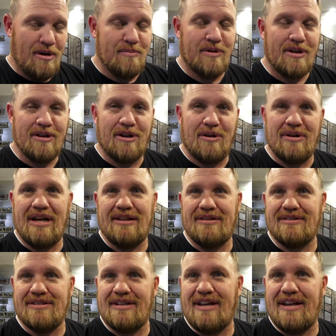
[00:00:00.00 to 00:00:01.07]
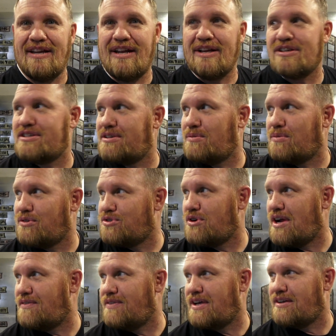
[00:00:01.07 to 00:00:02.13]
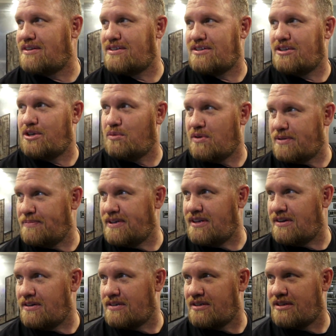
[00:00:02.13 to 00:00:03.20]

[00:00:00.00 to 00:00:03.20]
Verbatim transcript: I'm gonna go down there tonight. Actually, we're driving down. You with me, Doug?